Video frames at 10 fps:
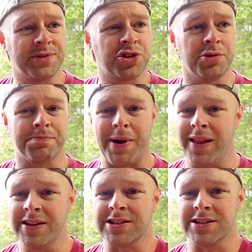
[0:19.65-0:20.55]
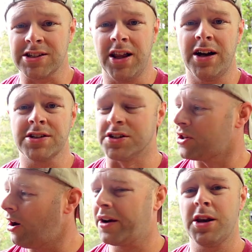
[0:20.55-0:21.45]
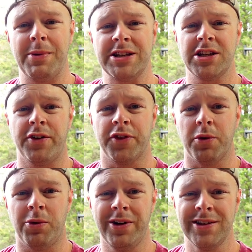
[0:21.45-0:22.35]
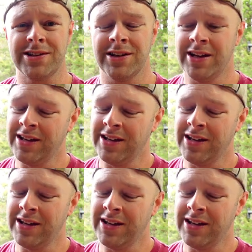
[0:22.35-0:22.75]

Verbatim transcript: shooting pellets and slugs and talking to myself in the woods,